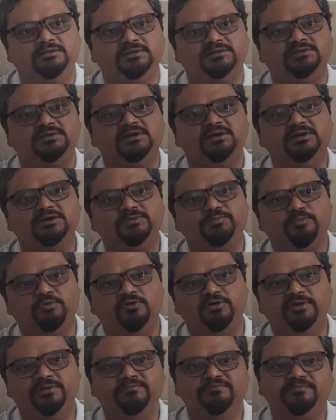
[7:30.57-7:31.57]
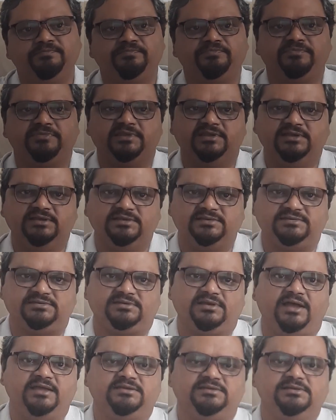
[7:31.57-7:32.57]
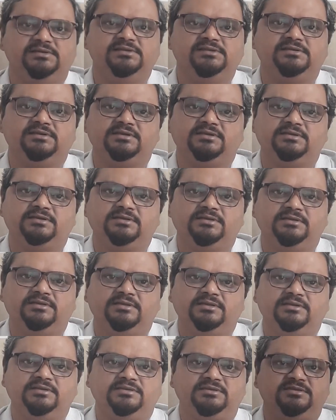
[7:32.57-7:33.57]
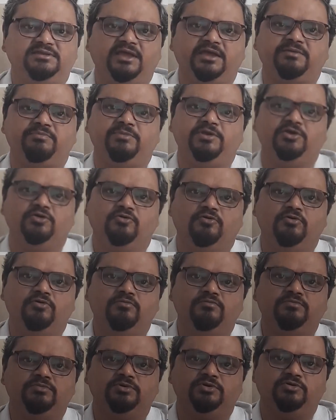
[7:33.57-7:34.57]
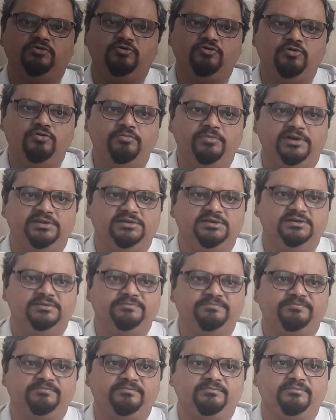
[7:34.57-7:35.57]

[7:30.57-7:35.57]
The third poem is titled Take Me Home, O Mother.